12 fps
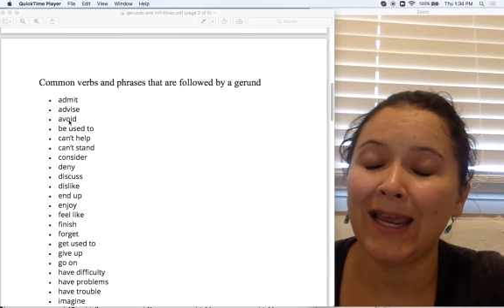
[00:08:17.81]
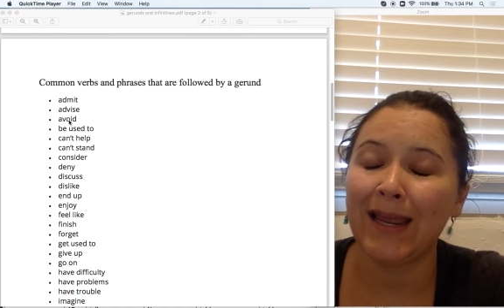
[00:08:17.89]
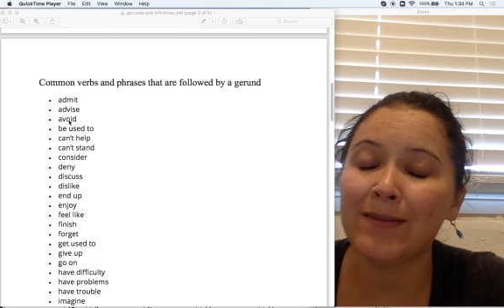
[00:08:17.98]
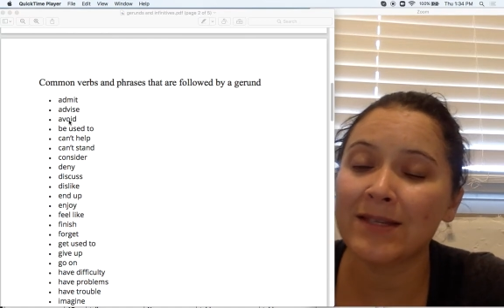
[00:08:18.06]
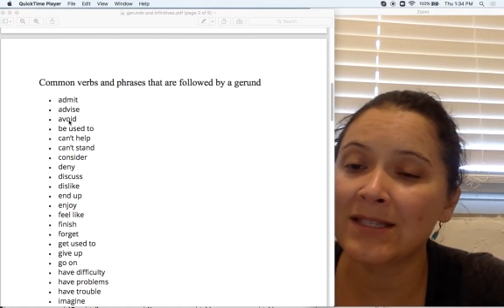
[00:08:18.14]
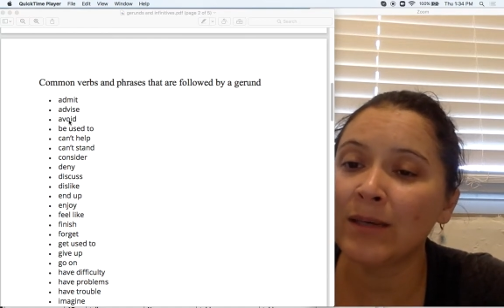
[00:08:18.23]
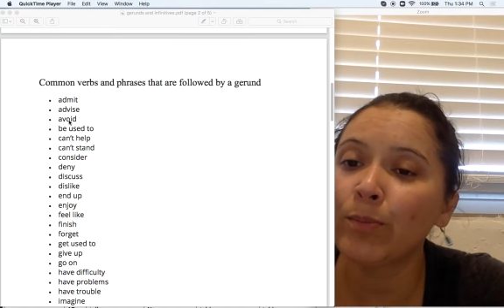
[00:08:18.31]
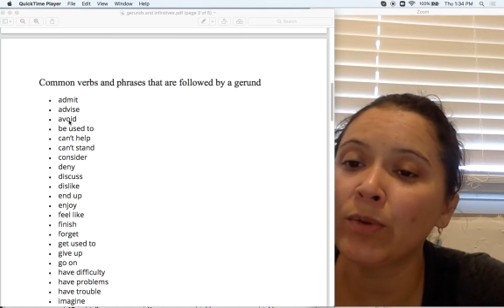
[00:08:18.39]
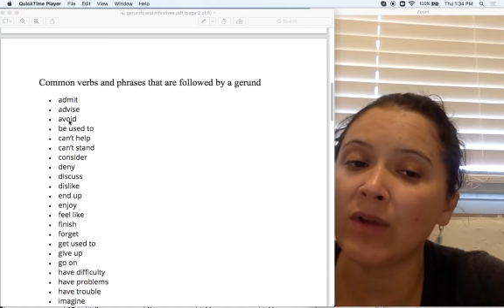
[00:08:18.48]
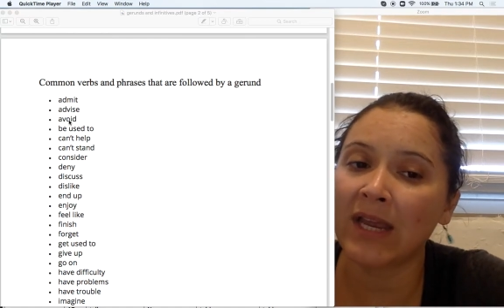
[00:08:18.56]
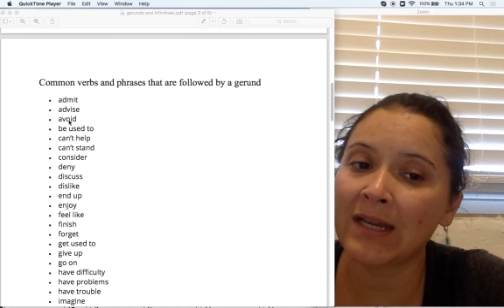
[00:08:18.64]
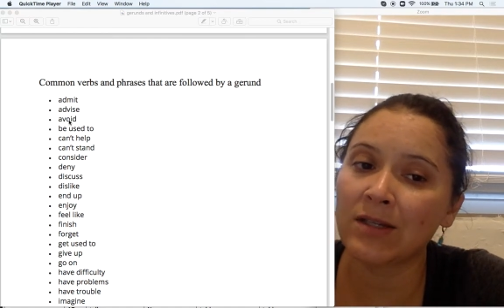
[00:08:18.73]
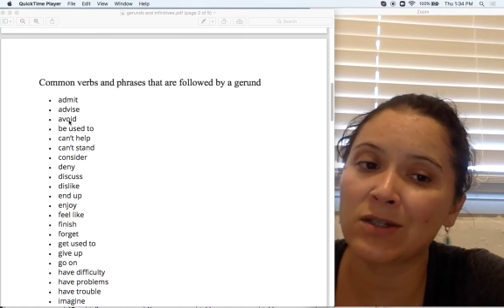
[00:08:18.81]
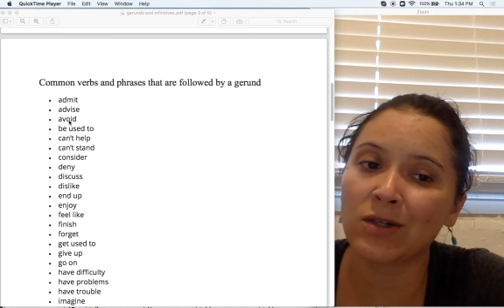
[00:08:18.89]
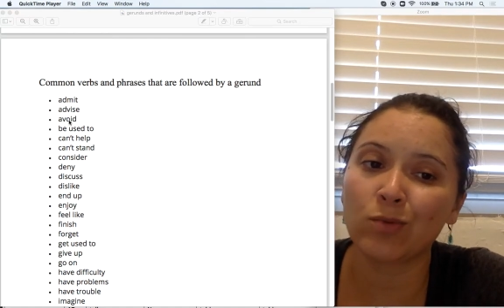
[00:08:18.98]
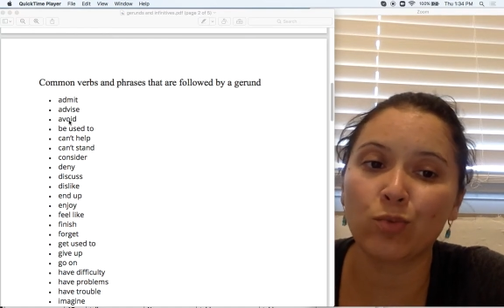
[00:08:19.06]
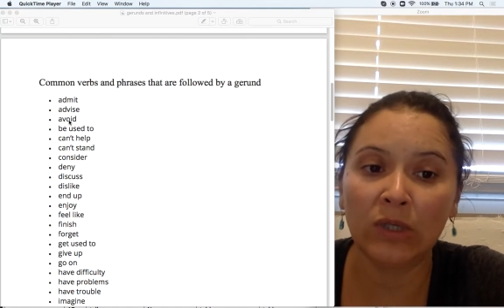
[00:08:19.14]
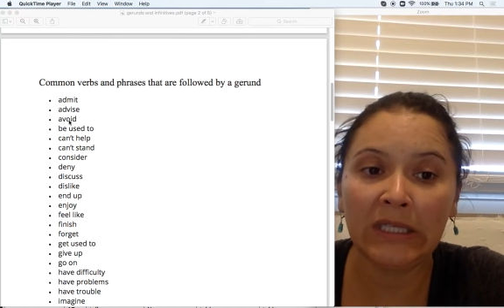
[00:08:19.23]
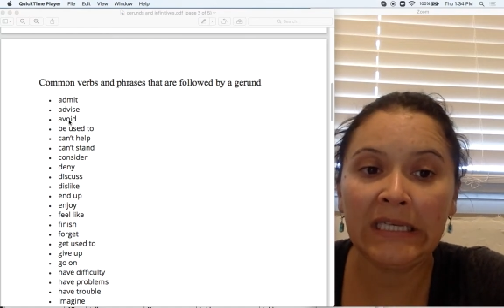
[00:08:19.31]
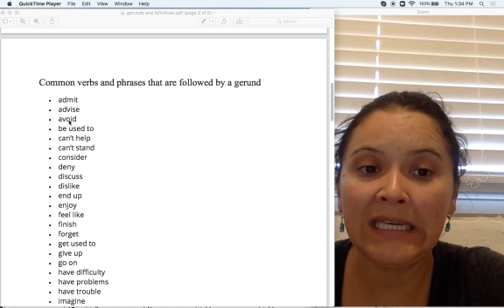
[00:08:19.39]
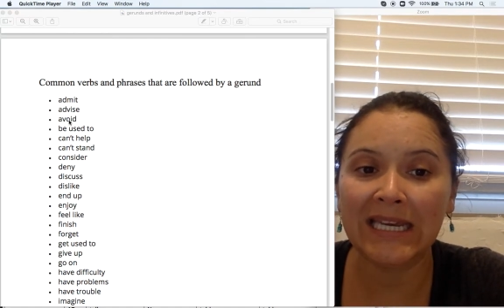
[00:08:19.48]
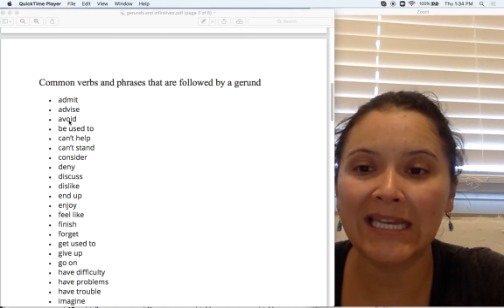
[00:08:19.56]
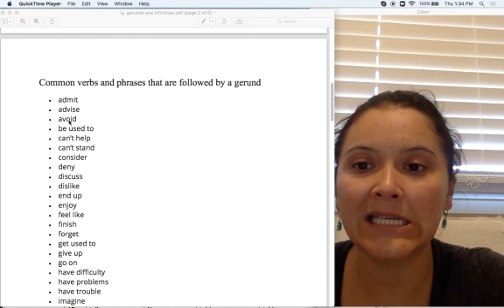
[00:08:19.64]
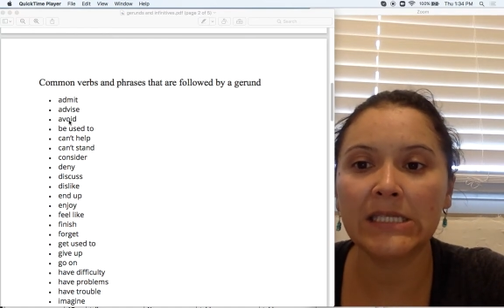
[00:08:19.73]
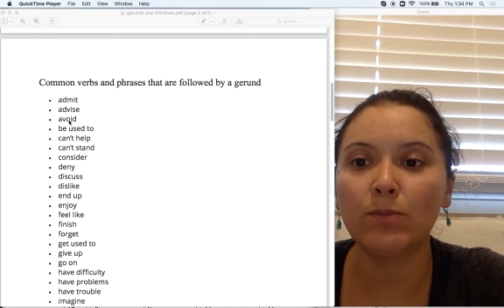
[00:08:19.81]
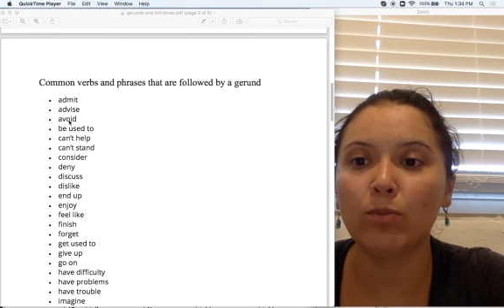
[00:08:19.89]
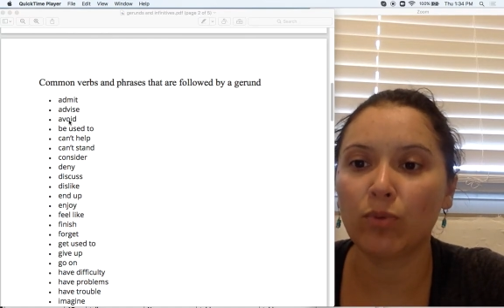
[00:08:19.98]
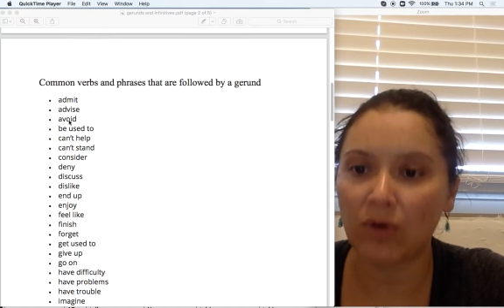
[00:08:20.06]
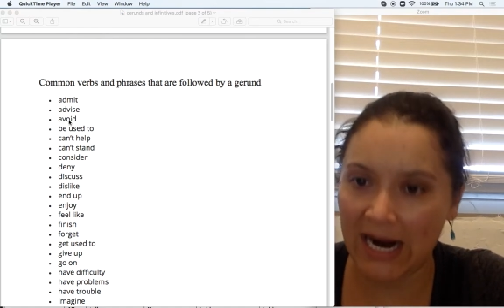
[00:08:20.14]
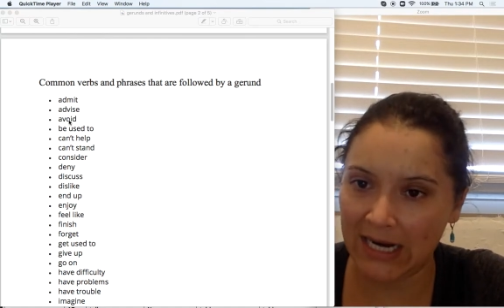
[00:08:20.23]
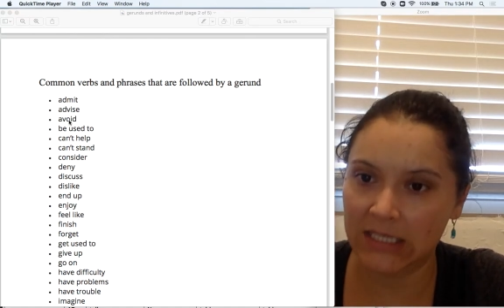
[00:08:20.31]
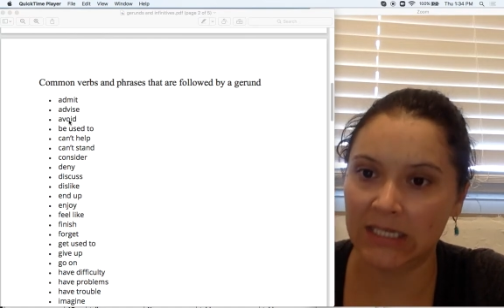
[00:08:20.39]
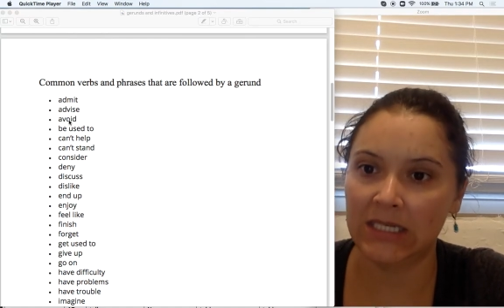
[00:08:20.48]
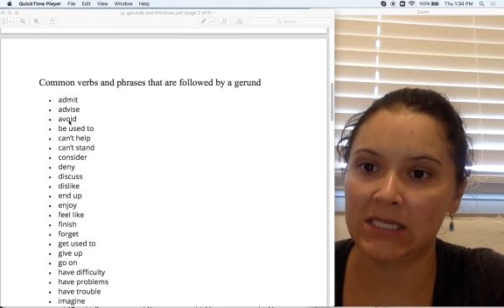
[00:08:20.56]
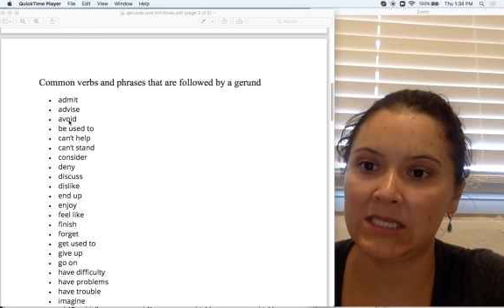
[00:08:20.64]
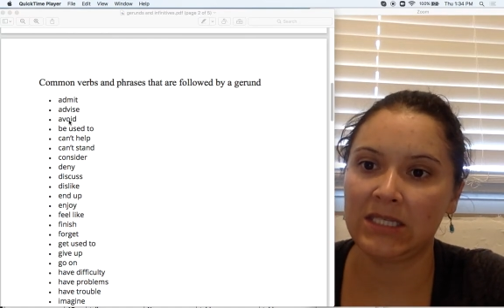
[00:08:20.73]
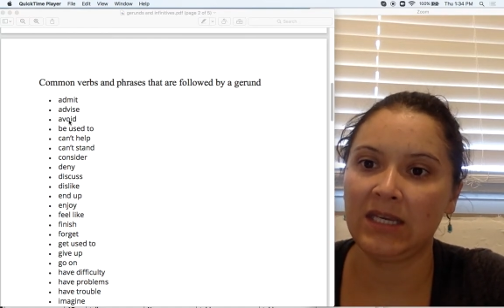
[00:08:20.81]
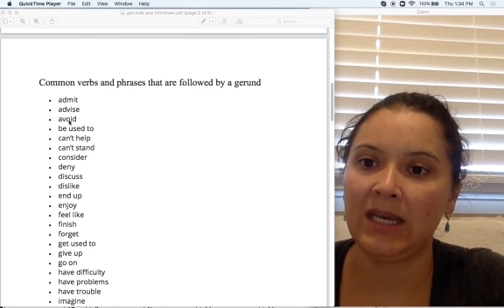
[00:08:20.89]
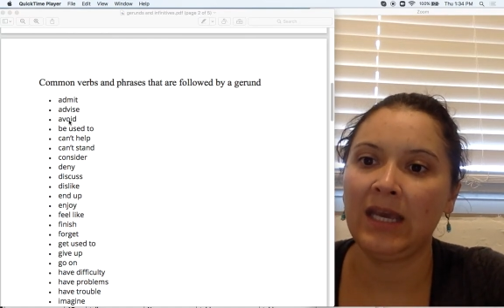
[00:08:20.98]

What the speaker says: And the simple answer really is practice.